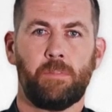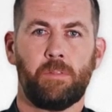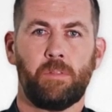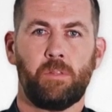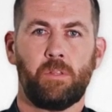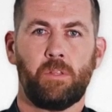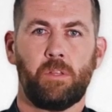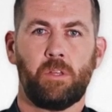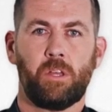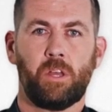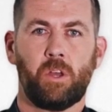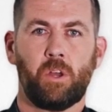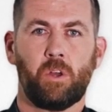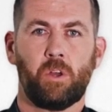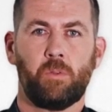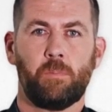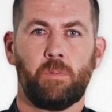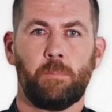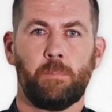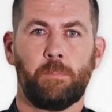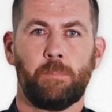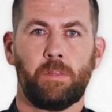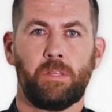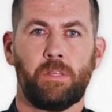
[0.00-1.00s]
So they
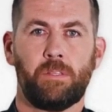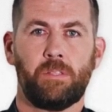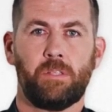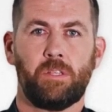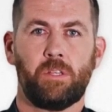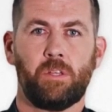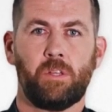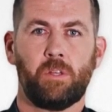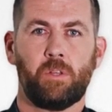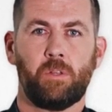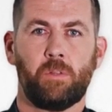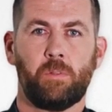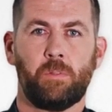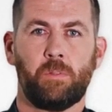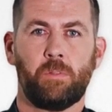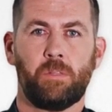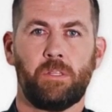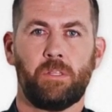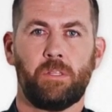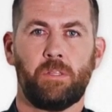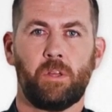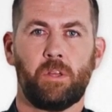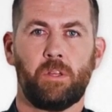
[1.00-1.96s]
often misuse this